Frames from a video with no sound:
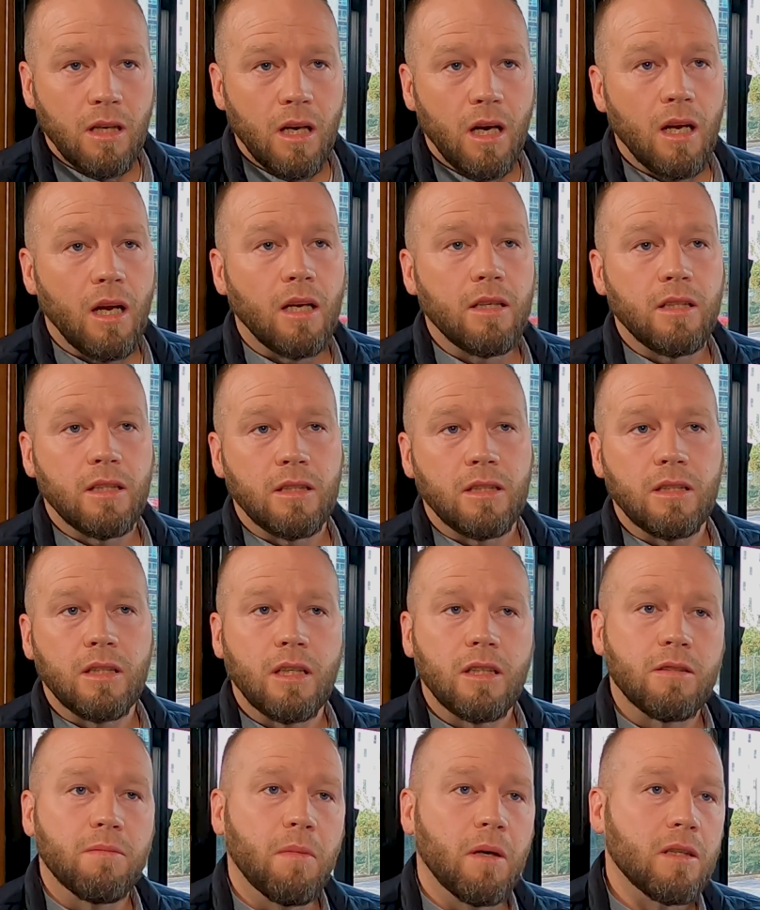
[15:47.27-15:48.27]
and I did
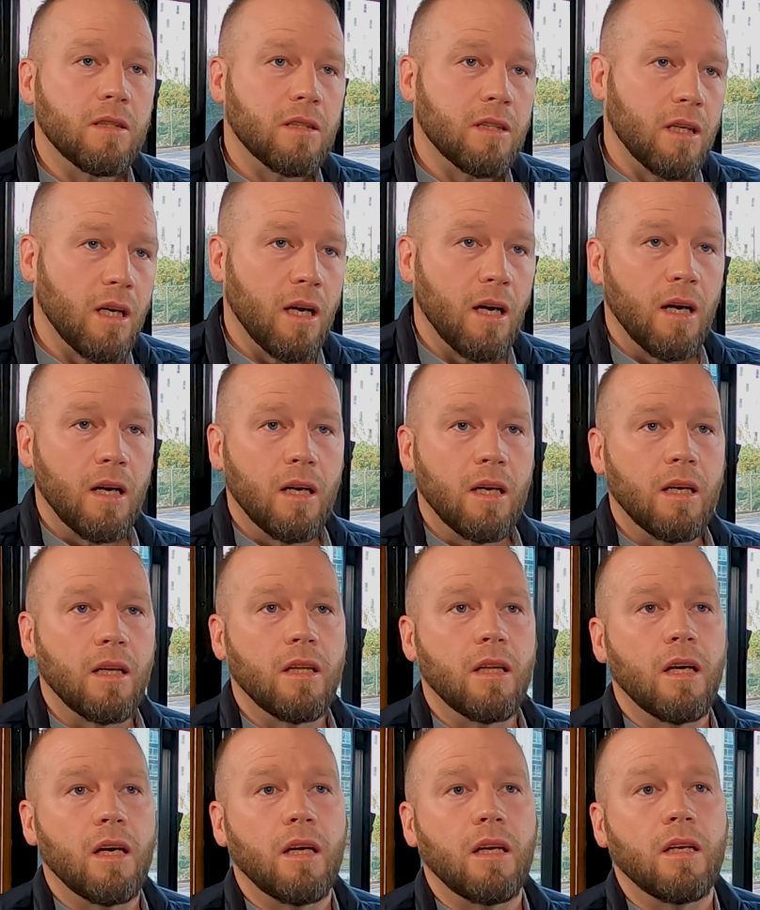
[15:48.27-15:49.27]
6 months there,
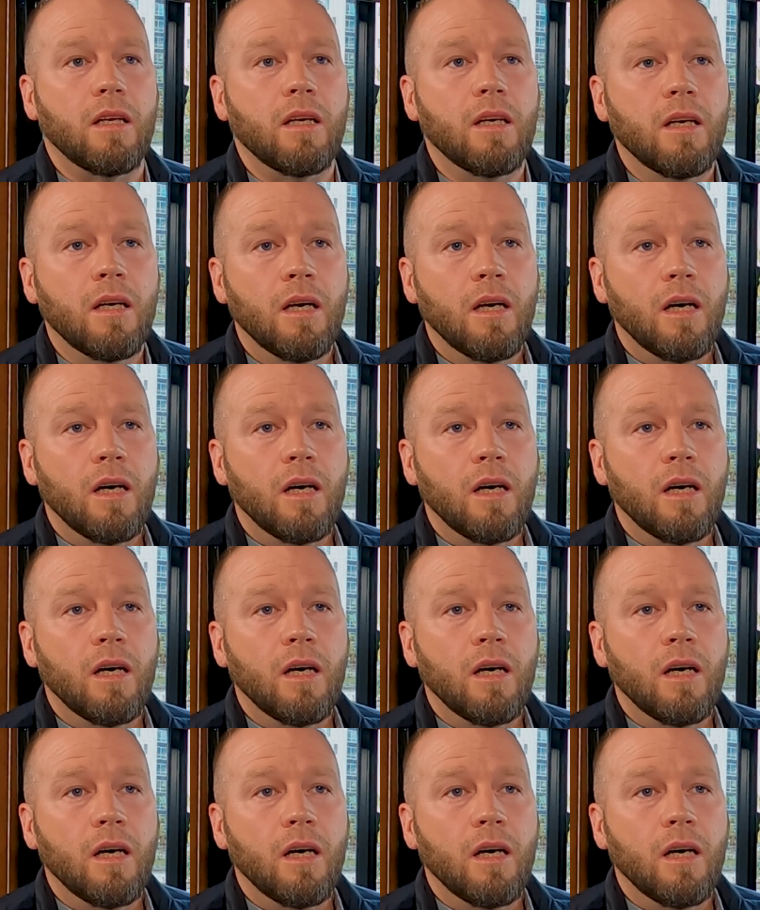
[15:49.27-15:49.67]
and then